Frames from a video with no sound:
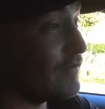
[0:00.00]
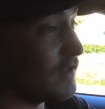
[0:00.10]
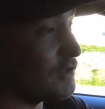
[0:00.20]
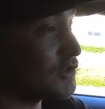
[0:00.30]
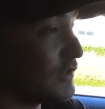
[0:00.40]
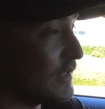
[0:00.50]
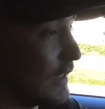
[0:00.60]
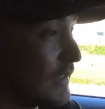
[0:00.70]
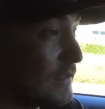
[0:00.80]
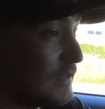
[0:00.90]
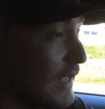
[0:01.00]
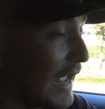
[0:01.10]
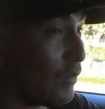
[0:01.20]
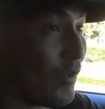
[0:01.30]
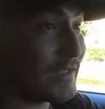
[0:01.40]
it on the street
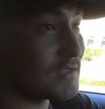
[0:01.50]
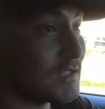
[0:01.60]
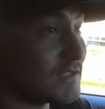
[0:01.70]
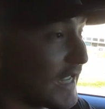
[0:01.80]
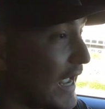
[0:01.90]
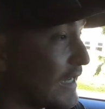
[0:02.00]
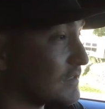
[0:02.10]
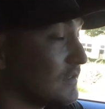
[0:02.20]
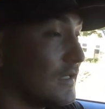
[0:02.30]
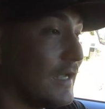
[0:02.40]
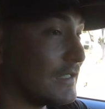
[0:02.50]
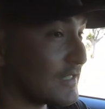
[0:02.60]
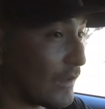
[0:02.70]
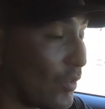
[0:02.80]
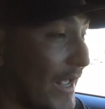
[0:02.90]
and waste tons of gas. It's
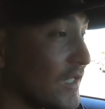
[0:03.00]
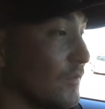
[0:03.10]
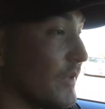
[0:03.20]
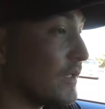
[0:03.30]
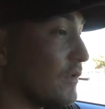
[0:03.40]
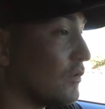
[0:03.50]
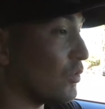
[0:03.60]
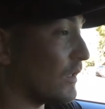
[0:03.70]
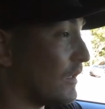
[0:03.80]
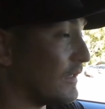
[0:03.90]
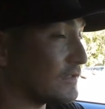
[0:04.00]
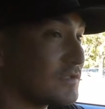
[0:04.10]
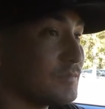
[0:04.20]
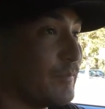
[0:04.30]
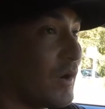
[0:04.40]
like right in the middle where
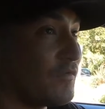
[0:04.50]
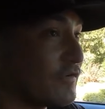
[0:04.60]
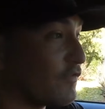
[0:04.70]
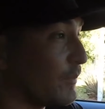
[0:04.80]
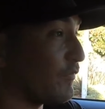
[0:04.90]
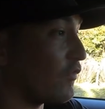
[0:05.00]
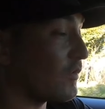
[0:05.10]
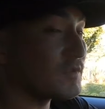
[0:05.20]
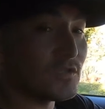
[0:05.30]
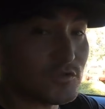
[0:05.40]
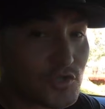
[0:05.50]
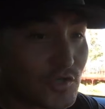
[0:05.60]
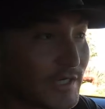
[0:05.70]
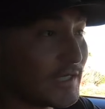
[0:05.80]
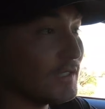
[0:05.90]
it's perfect for performance on the
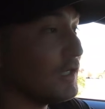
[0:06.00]
street.